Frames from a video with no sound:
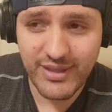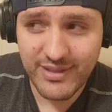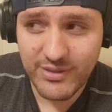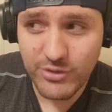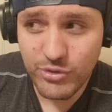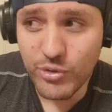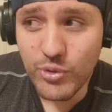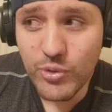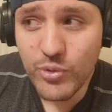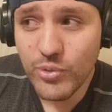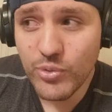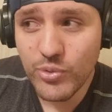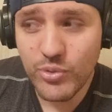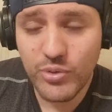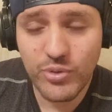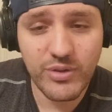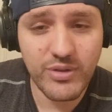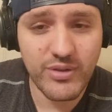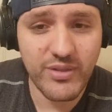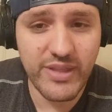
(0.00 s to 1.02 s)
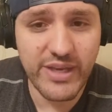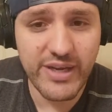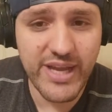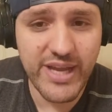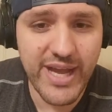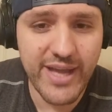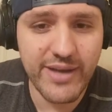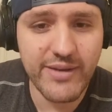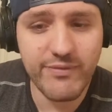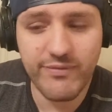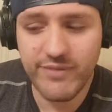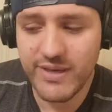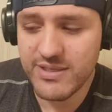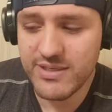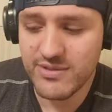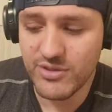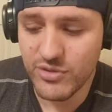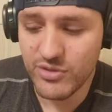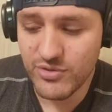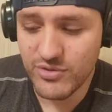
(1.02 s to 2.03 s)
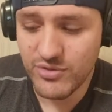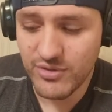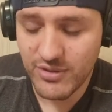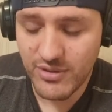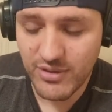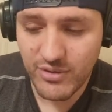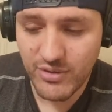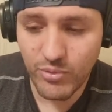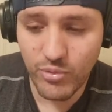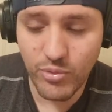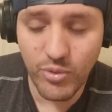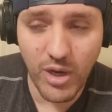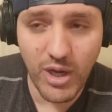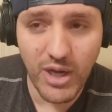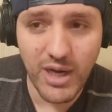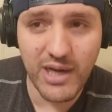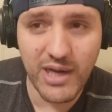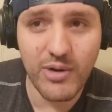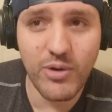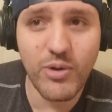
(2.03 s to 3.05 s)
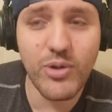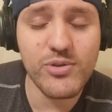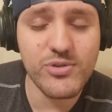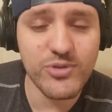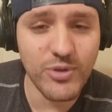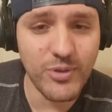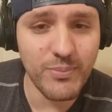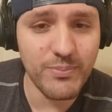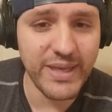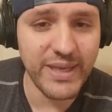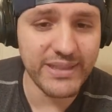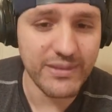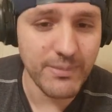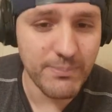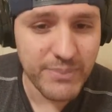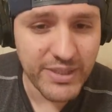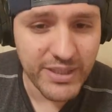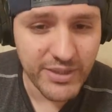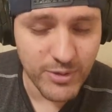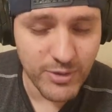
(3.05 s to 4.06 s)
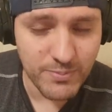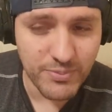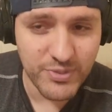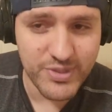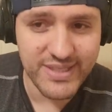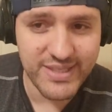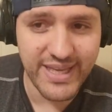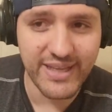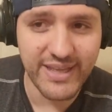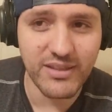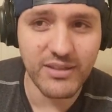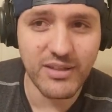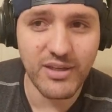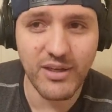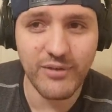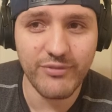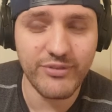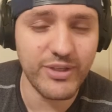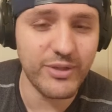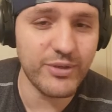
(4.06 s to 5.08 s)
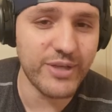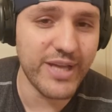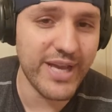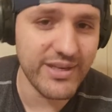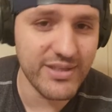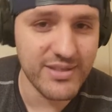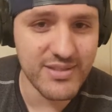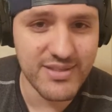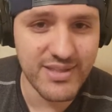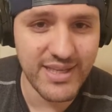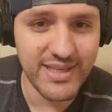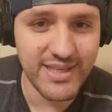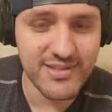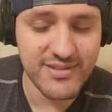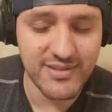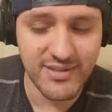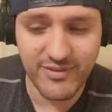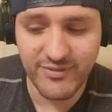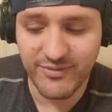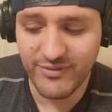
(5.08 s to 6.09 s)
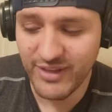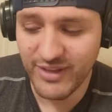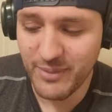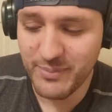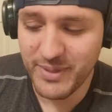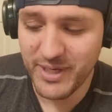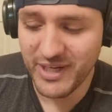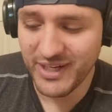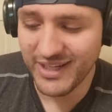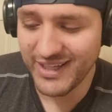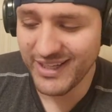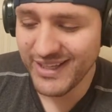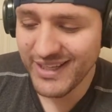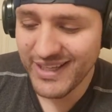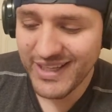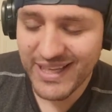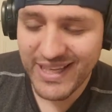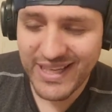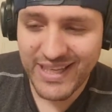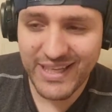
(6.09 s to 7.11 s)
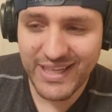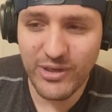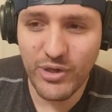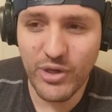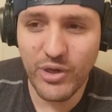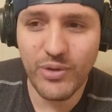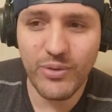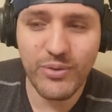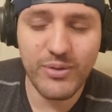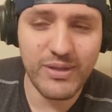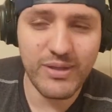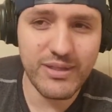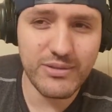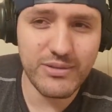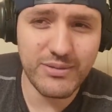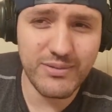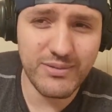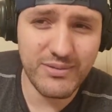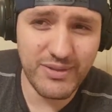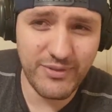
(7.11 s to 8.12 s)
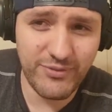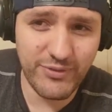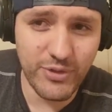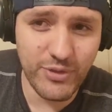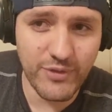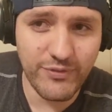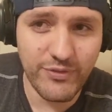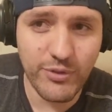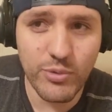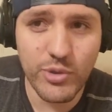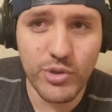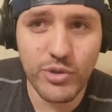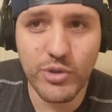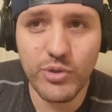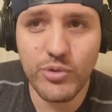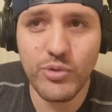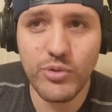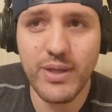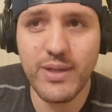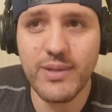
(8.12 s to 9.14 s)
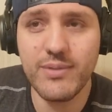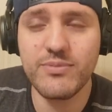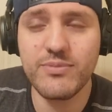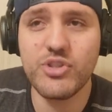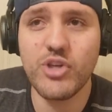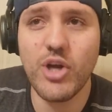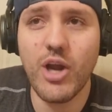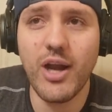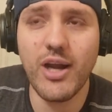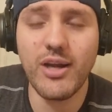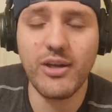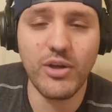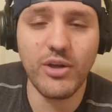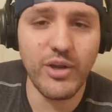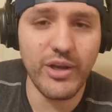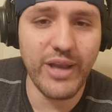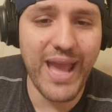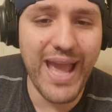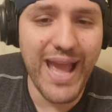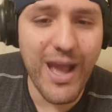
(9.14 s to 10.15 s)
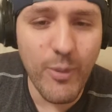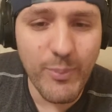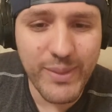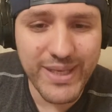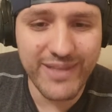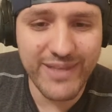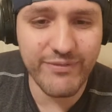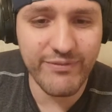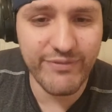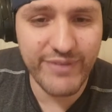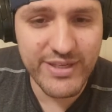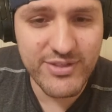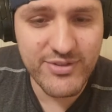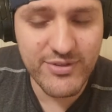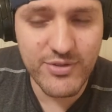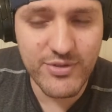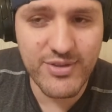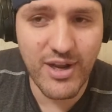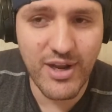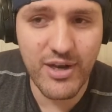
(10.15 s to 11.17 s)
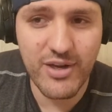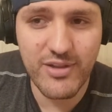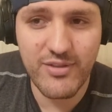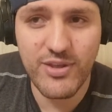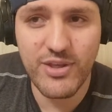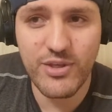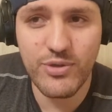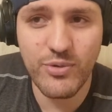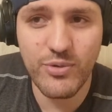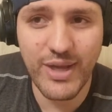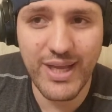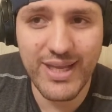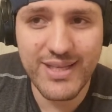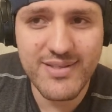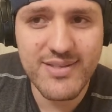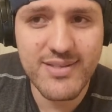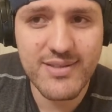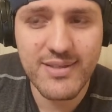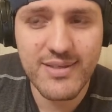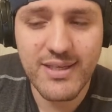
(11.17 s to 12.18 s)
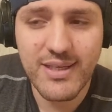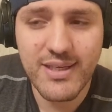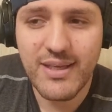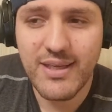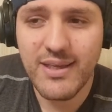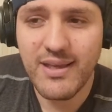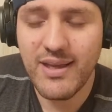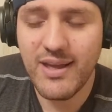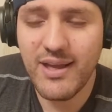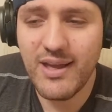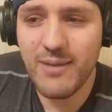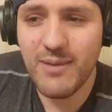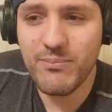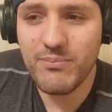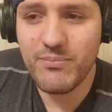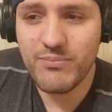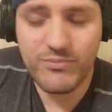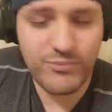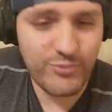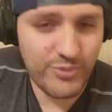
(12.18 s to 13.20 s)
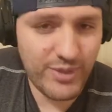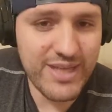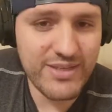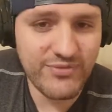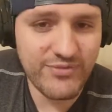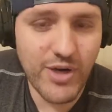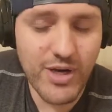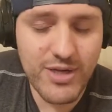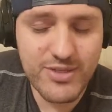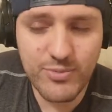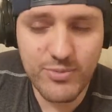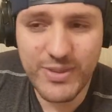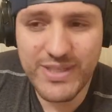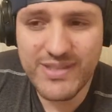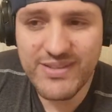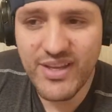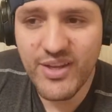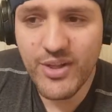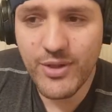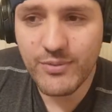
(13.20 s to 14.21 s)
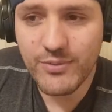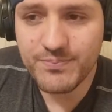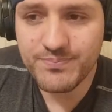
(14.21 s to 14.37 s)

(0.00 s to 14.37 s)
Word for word: to the non-investors who are also make the bigger percent of the United States of America. You know, if you if you were to do a chart on how many investors are in the U S um, as far as retail,